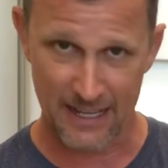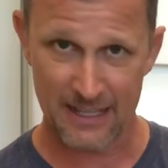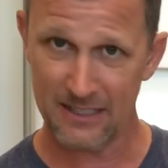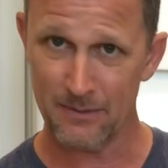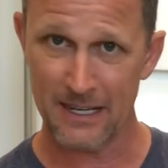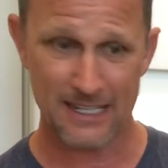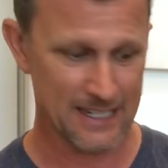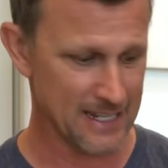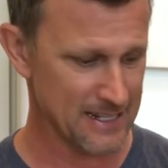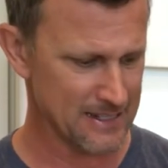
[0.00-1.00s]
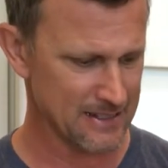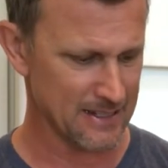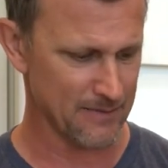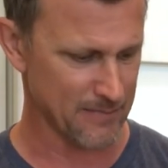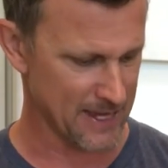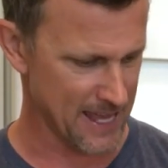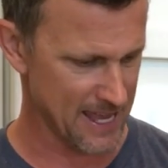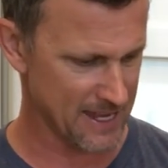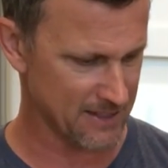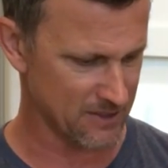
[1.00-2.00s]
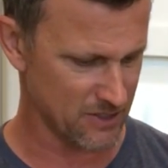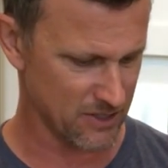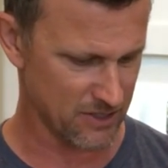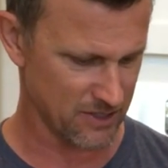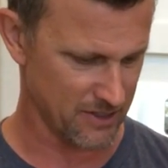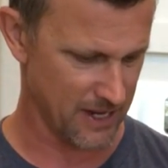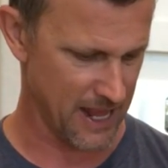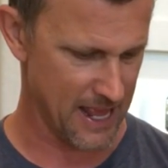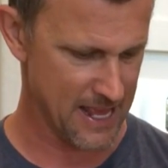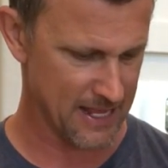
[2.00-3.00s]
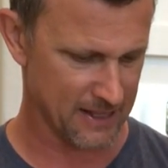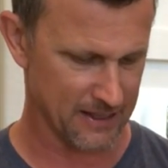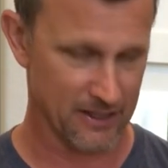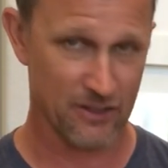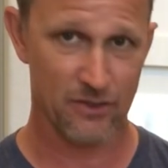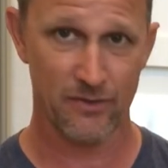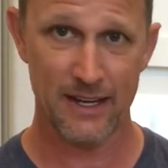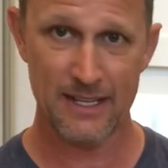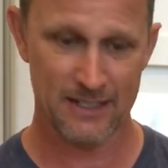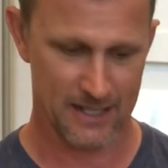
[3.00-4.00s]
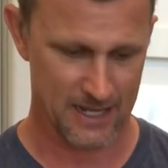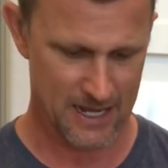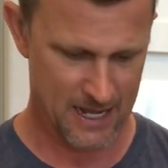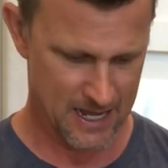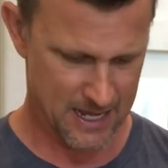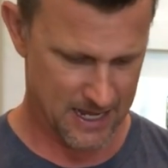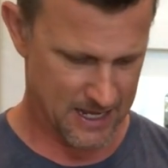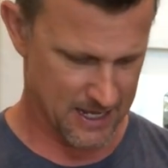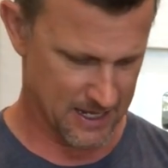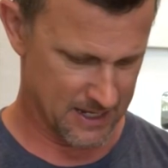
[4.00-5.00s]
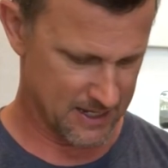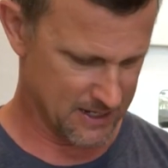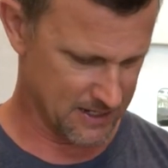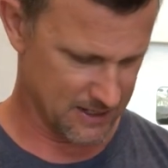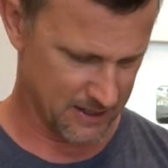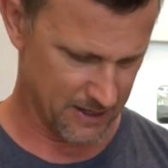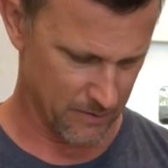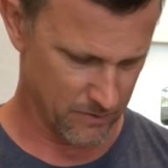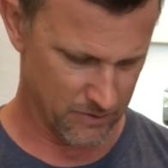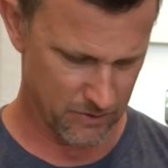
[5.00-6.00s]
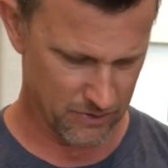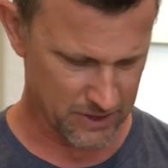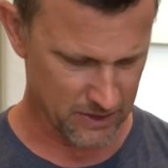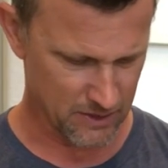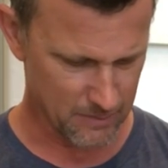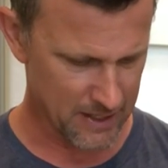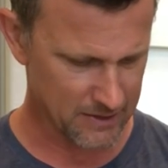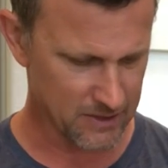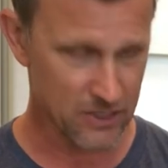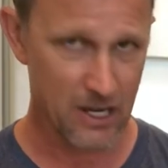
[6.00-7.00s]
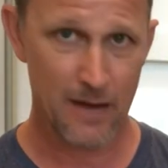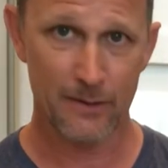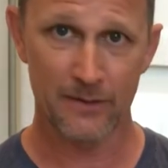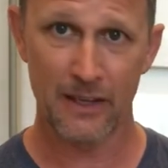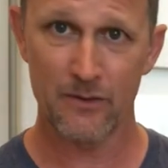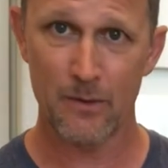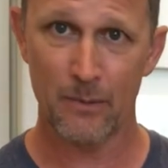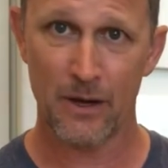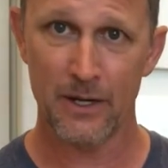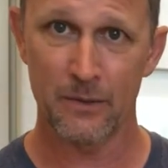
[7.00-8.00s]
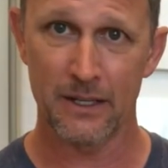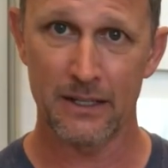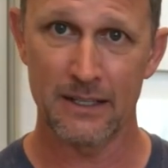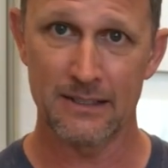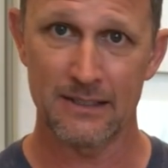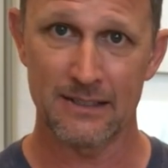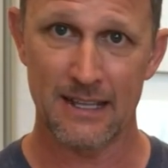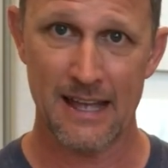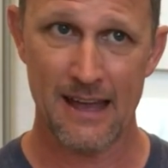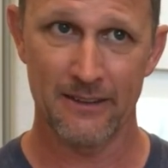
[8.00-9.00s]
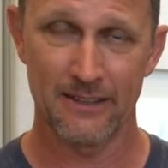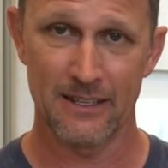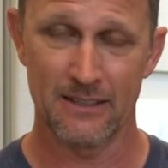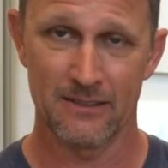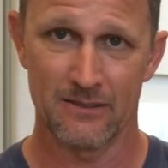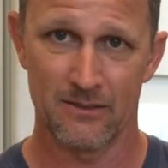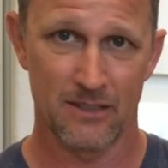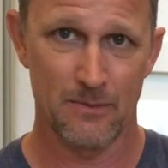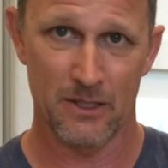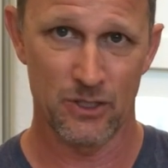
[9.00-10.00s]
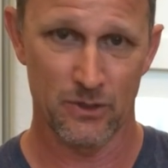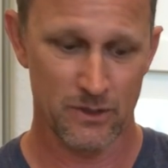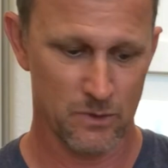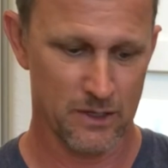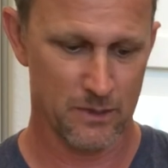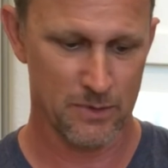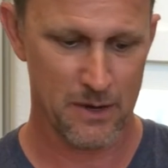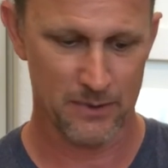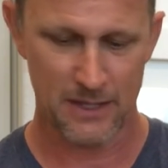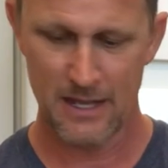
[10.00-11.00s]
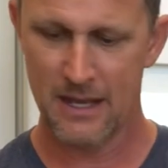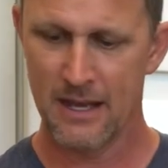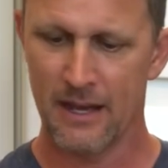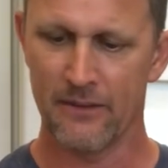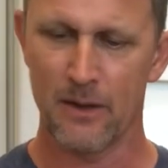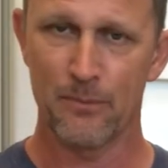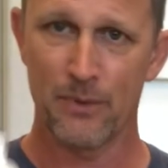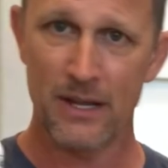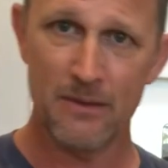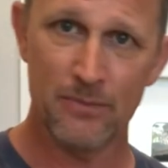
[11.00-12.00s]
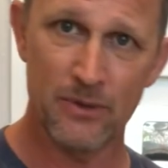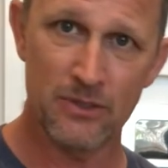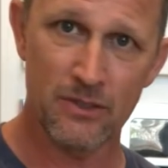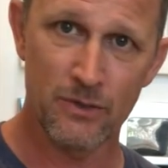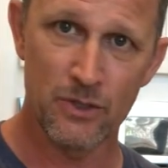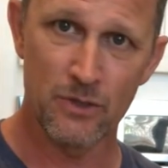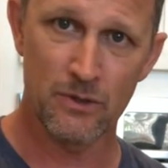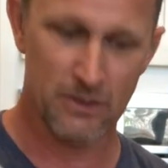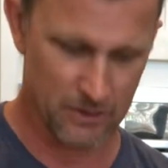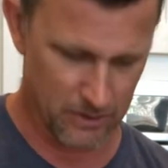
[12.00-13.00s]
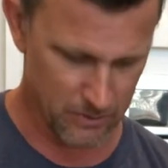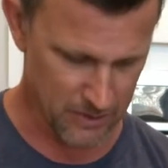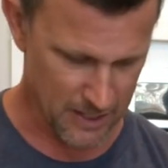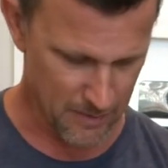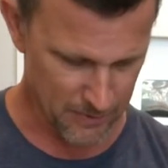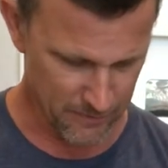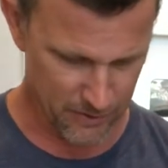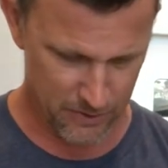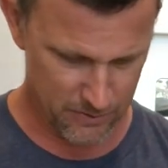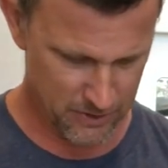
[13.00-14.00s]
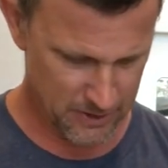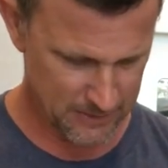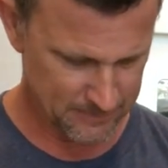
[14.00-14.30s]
days, my knees and my hands just start aching like crazy. And they do such an amazing job of giving my body what it needs to stay healthy and keep my joints working properly. I've got Brain Boost and Renewal. I'm gonna do a couple of those.